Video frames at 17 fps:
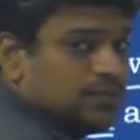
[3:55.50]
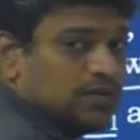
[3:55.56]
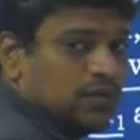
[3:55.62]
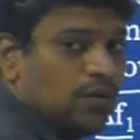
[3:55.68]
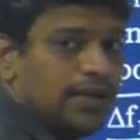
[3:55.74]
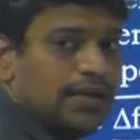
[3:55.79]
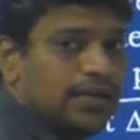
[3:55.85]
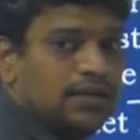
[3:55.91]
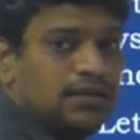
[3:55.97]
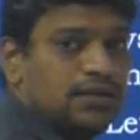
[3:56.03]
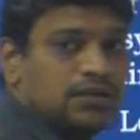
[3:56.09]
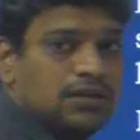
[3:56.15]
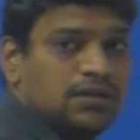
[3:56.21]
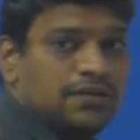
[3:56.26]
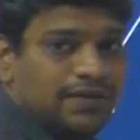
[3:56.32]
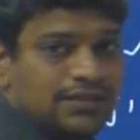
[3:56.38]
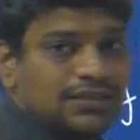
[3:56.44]
Okay.
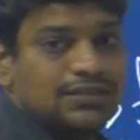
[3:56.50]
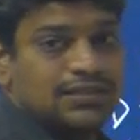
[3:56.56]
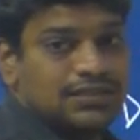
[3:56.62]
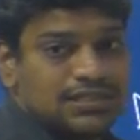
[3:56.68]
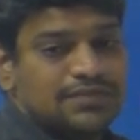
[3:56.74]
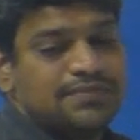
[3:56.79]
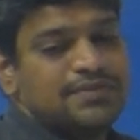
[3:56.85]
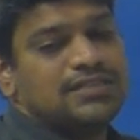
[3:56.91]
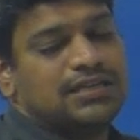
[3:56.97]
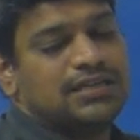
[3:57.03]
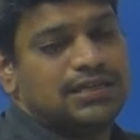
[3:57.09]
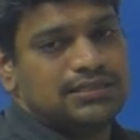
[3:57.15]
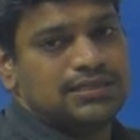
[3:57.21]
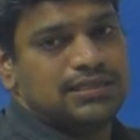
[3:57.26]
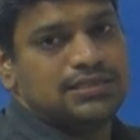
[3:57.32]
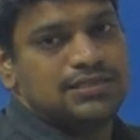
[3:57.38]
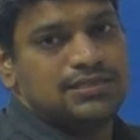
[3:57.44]
When the disturbance
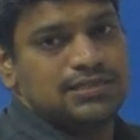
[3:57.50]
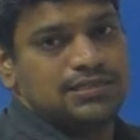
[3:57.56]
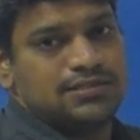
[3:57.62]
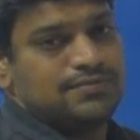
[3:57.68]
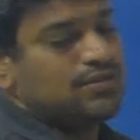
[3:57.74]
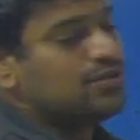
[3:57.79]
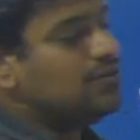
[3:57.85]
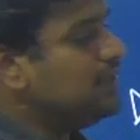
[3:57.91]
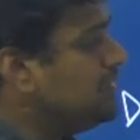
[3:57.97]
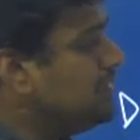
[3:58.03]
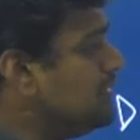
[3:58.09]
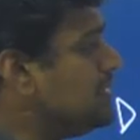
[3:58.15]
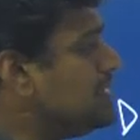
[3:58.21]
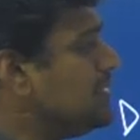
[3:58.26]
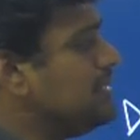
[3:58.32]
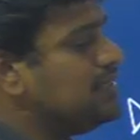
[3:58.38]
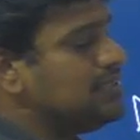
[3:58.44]
occurs on the system. So in
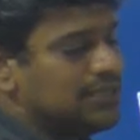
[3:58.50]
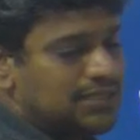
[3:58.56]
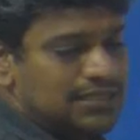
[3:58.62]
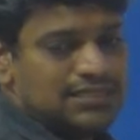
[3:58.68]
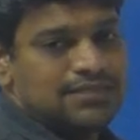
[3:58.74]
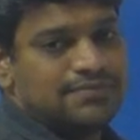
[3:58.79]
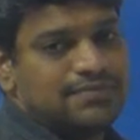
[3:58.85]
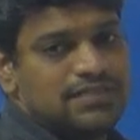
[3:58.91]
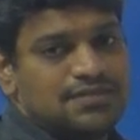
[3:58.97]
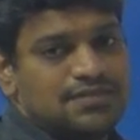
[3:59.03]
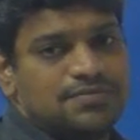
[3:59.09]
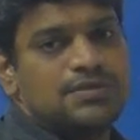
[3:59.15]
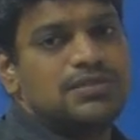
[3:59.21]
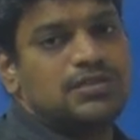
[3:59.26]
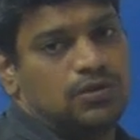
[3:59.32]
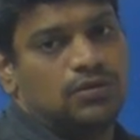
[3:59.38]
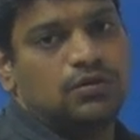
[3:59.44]
this case, the disturbance
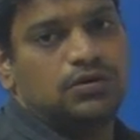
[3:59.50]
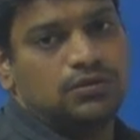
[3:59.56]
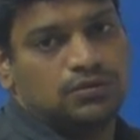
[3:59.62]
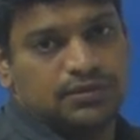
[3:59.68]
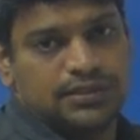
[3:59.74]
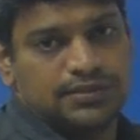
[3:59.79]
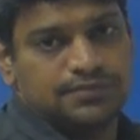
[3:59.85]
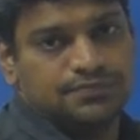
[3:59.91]
means load only.